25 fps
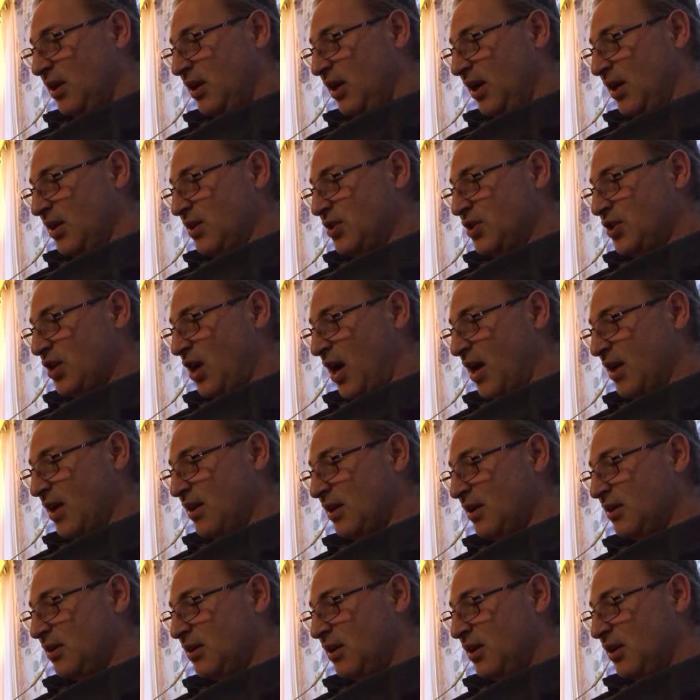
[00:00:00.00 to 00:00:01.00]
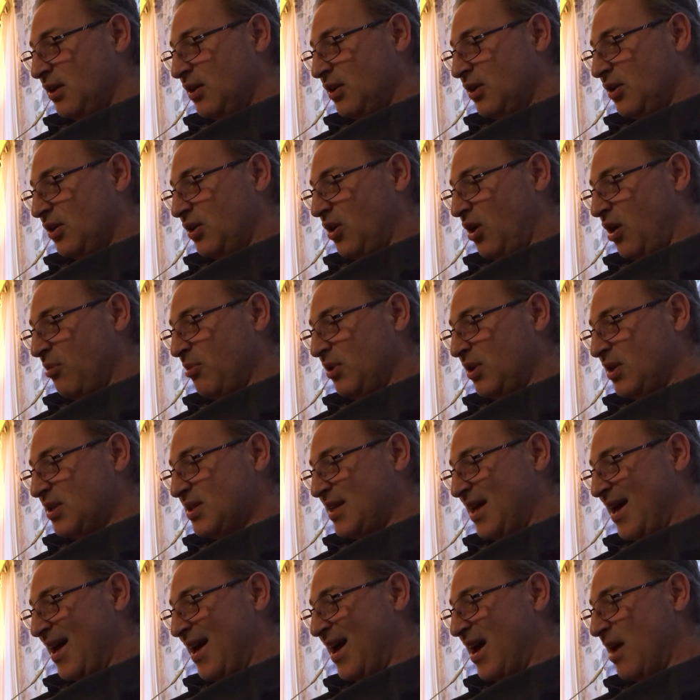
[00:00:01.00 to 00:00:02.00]
In China, the
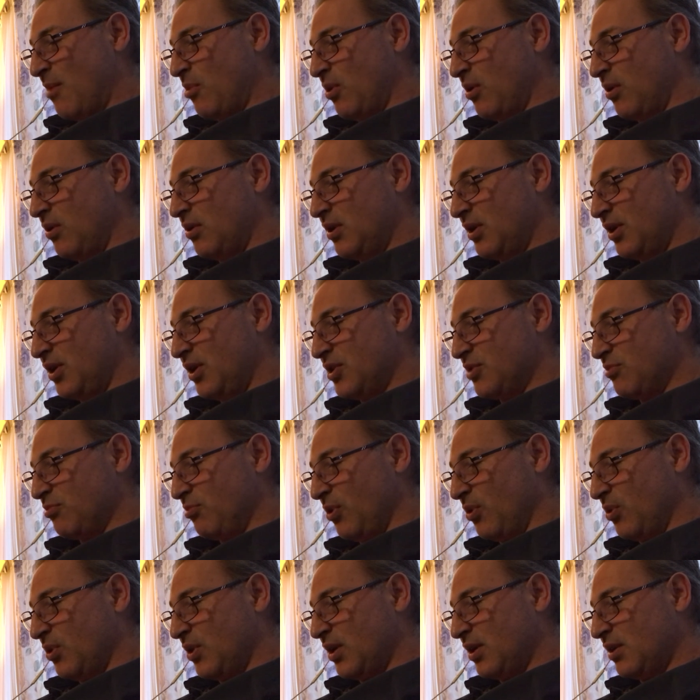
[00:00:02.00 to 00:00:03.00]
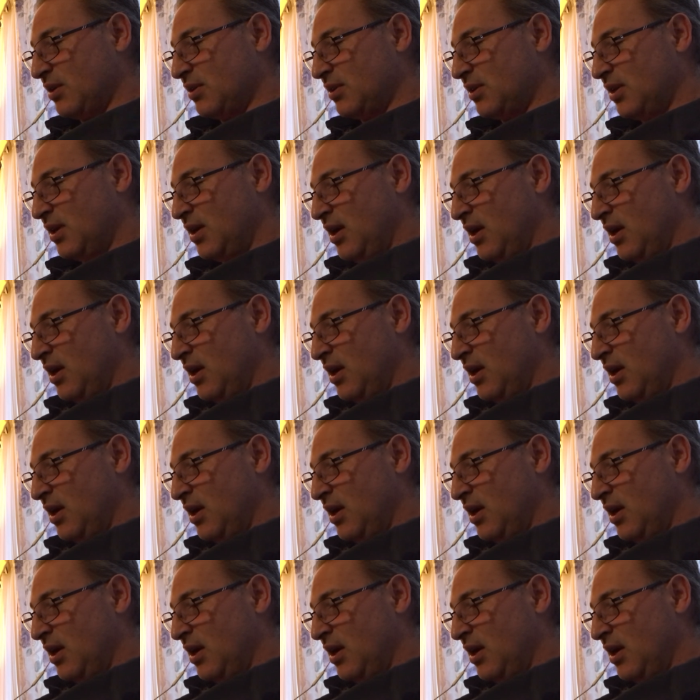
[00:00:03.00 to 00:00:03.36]
Communist hammer is broken.